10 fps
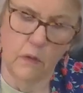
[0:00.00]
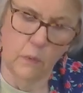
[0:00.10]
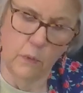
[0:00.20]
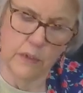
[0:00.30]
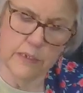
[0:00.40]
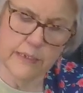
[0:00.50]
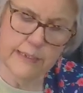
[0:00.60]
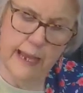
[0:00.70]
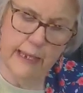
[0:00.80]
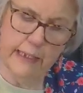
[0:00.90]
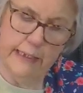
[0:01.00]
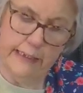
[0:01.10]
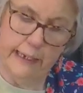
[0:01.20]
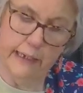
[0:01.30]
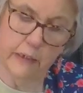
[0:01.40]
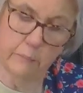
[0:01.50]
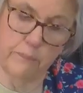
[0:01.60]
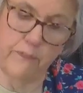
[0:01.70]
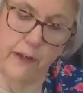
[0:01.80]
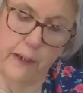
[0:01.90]
We're a snacky kind of
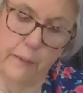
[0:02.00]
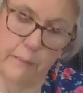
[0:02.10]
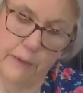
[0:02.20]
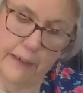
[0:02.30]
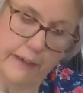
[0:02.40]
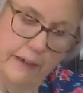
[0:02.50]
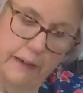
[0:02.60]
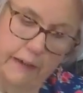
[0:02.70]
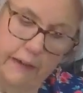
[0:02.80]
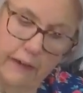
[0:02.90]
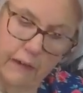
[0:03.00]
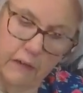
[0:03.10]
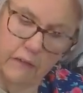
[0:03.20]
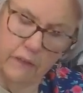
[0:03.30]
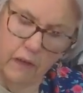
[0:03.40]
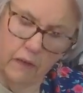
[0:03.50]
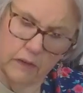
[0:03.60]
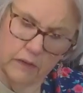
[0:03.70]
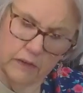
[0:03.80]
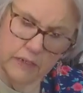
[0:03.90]
family. I don't know if y'all
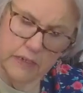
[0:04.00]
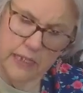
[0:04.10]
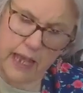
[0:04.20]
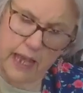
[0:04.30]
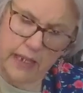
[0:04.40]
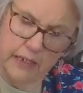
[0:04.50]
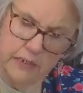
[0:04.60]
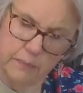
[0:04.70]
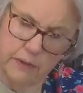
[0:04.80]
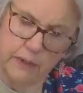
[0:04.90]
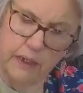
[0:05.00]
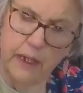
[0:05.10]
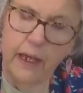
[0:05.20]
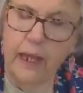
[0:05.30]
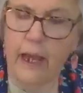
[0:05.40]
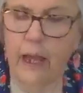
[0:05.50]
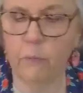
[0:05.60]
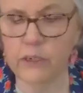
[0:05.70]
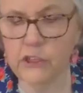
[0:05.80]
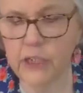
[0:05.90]
are snacks, but I
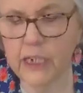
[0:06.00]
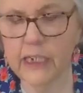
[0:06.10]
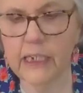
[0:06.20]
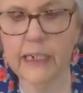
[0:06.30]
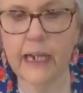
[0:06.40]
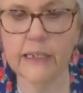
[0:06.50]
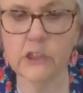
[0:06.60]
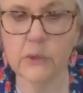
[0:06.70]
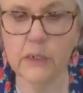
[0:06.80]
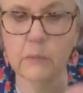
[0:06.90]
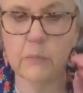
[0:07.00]
wish I could eat ice cream.